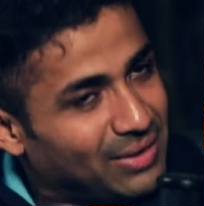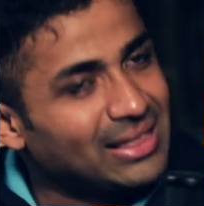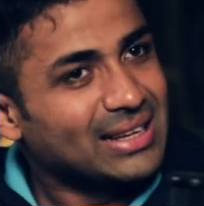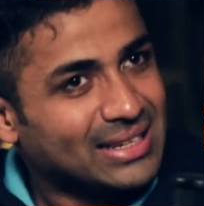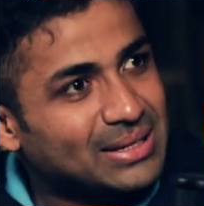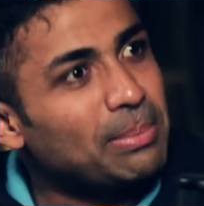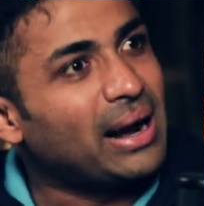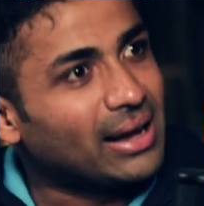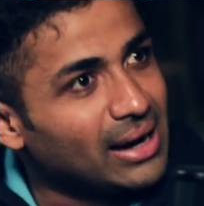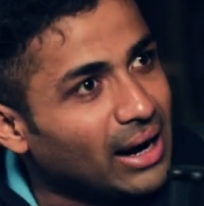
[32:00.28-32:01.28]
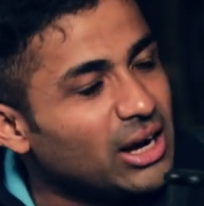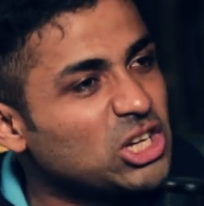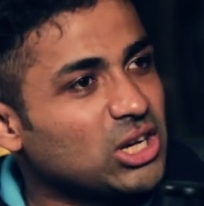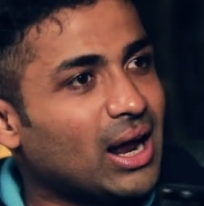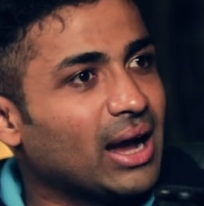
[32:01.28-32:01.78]
With this medical
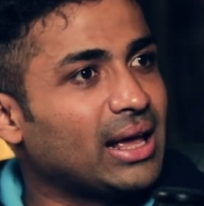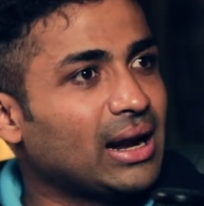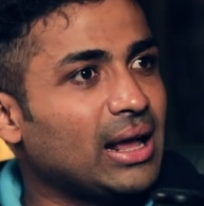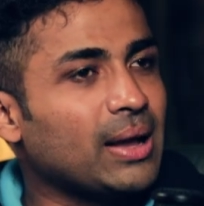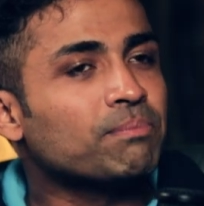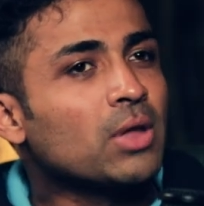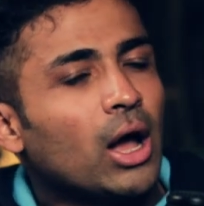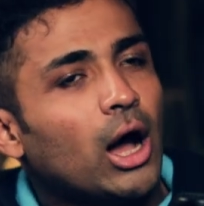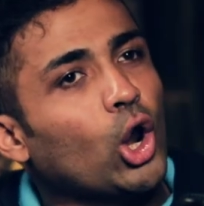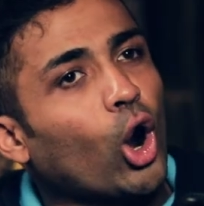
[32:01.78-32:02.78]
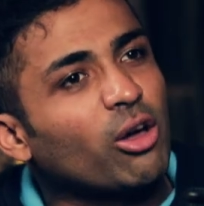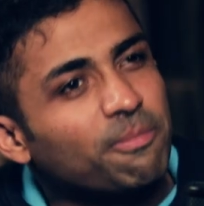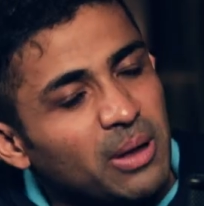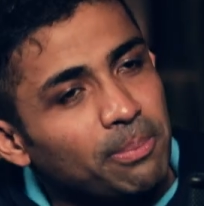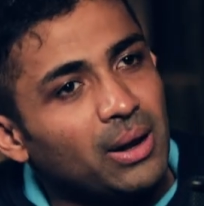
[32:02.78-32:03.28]
condition agirli, a lot of
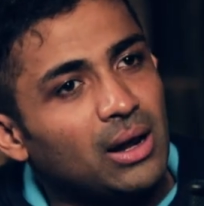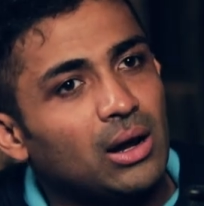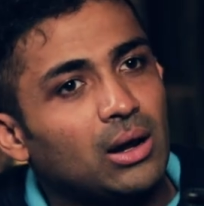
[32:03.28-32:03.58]
people